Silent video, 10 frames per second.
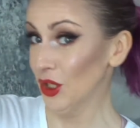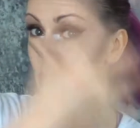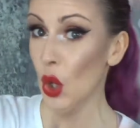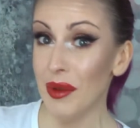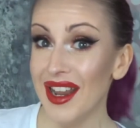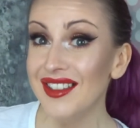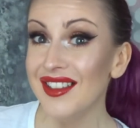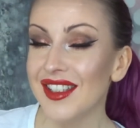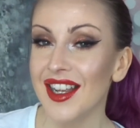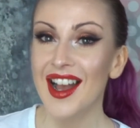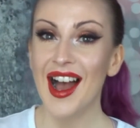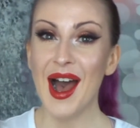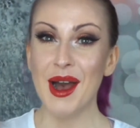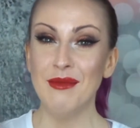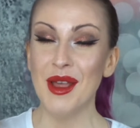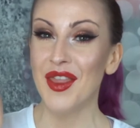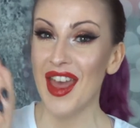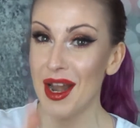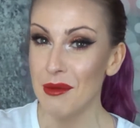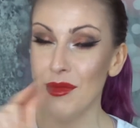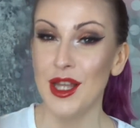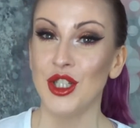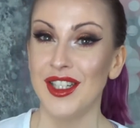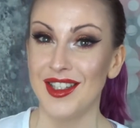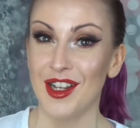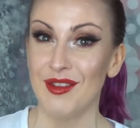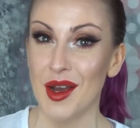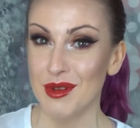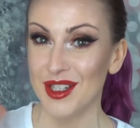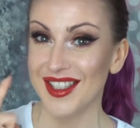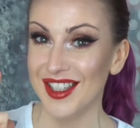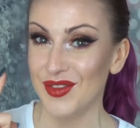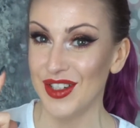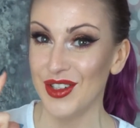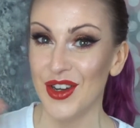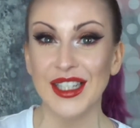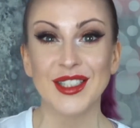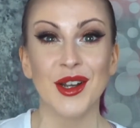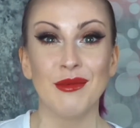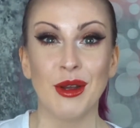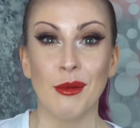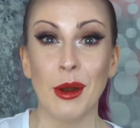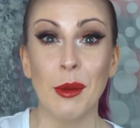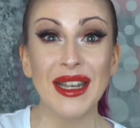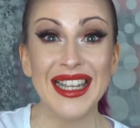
gubbins, then make sure you stick around because this video is going to be coming up